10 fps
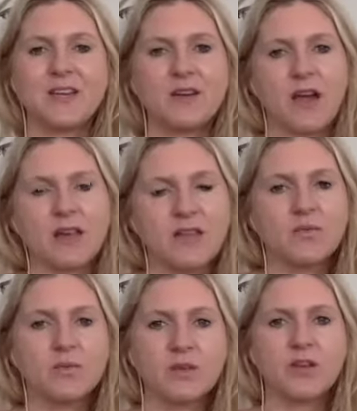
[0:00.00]
I think,
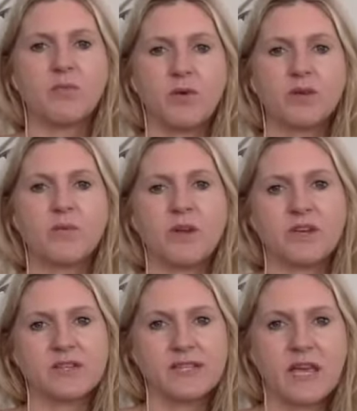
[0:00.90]
really important. What
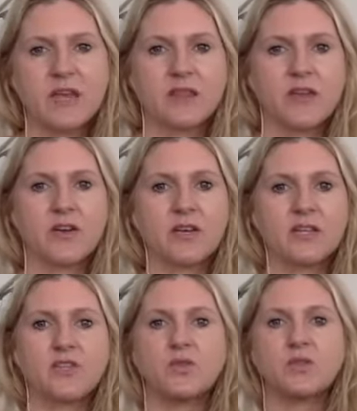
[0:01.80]
you're saying there
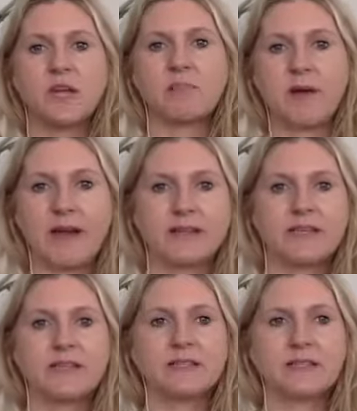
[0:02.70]
is you stepped back
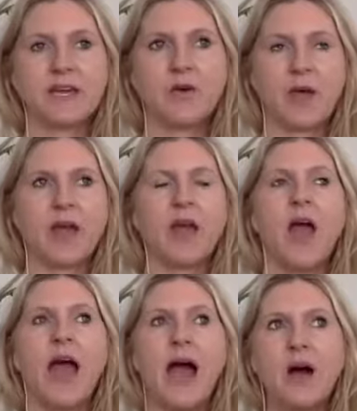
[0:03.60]
and said, okay,
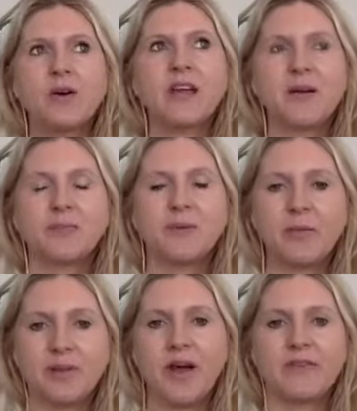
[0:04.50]
how can I
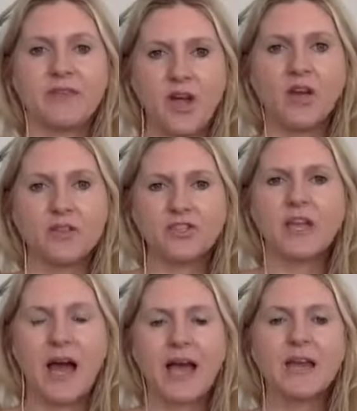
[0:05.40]
apply the knowledge
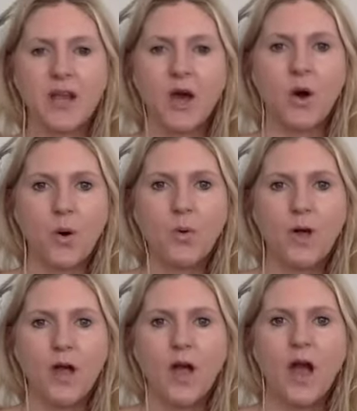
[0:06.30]
that I know?
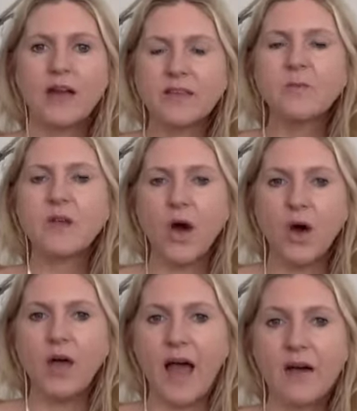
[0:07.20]
I think we
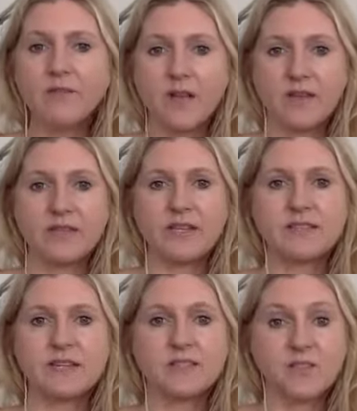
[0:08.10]
all have a lot of these
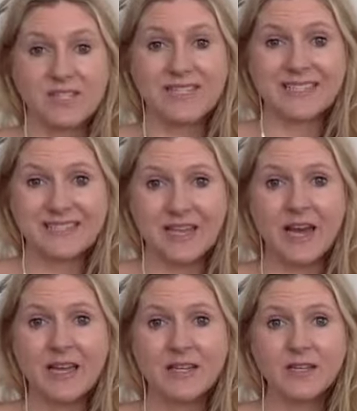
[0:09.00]
answers inside,